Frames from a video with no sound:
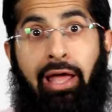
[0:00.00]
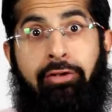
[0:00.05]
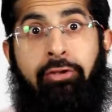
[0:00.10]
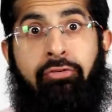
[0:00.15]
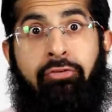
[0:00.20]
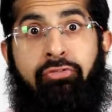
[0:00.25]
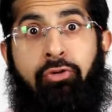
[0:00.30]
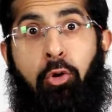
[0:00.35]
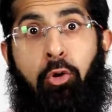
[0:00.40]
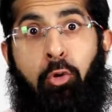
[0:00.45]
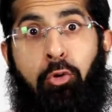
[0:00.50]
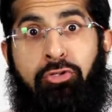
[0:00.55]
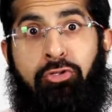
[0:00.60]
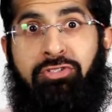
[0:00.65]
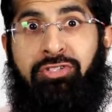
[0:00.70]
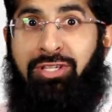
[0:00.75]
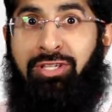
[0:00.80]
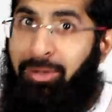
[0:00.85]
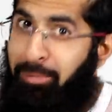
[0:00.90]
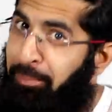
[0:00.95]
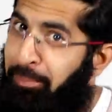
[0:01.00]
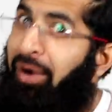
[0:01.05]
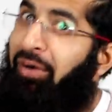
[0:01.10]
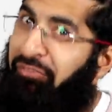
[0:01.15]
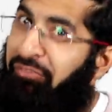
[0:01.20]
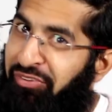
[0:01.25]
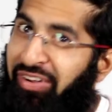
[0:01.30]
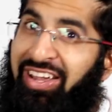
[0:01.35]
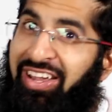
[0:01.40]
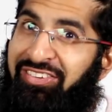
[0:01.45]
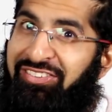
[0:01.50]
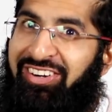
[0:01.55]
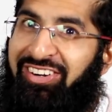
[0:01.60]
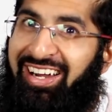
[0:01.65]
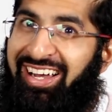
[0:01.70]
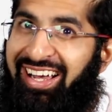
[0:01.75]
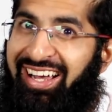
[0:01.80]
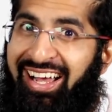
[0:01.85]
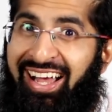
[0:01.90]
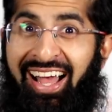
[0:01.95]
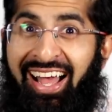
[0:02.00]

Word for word: And of course, my favourite,